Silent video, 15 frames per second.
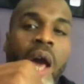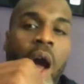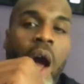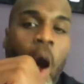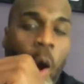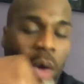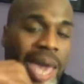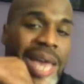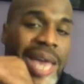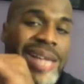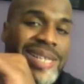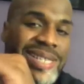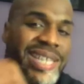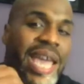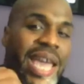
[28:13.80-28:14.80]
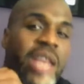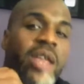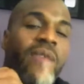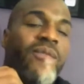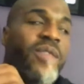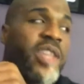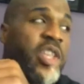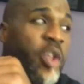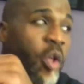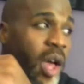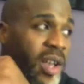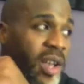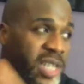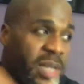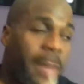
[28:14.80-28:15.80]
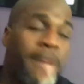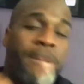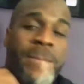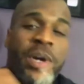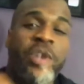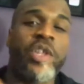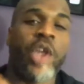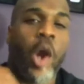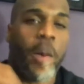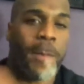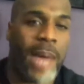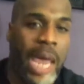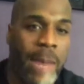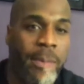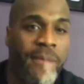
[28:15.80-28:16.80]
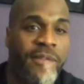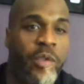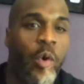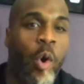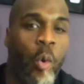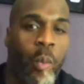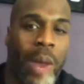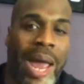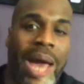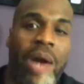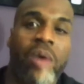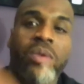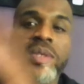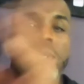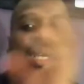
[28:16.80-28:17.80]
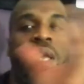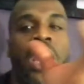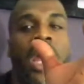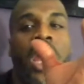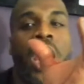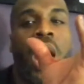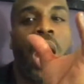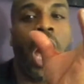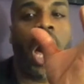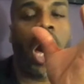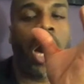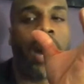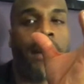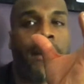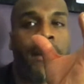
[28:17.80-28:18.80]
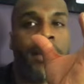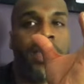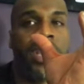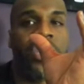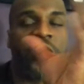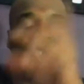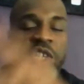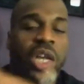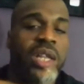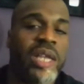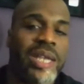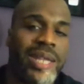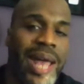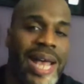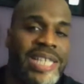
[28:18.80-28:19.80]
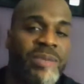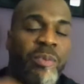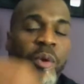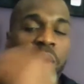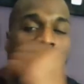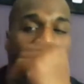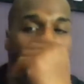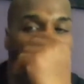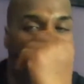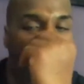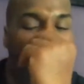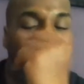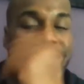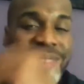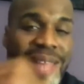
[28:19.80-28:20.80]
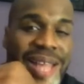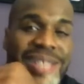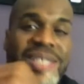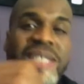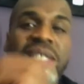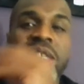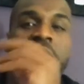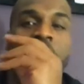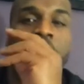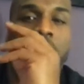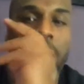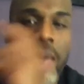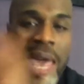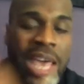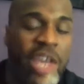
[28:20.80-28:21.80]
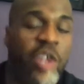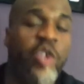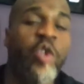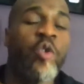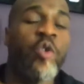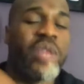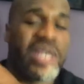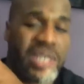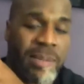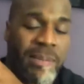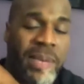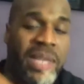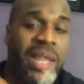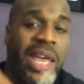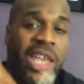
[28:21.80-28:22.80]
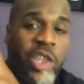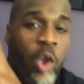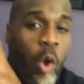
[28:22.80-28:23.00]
okay, instead of, us building our pay-per-view around Shelley and Ospreay, let's include this to be like,